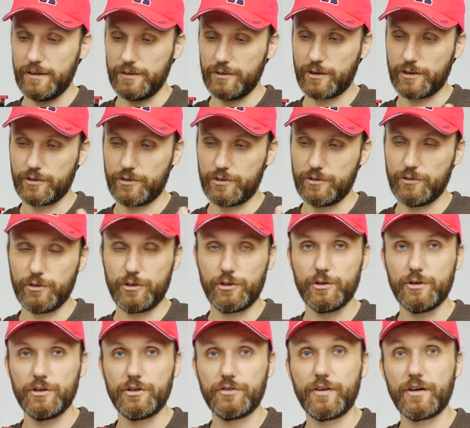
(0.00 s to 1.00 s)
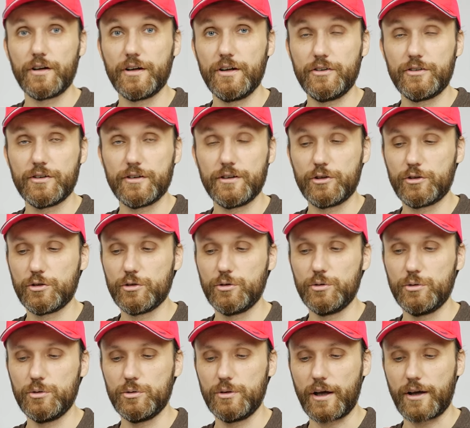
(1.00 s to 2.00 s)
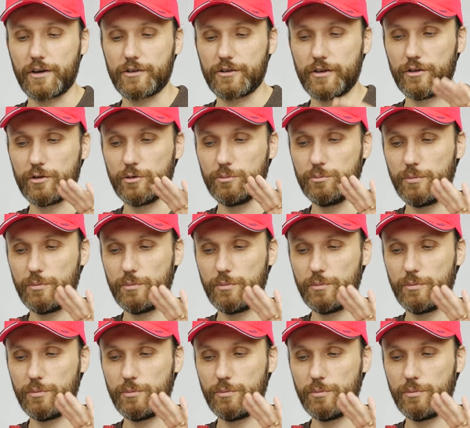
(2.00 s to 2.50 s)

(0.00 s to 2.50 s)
and you can do this very easily to, like I said, to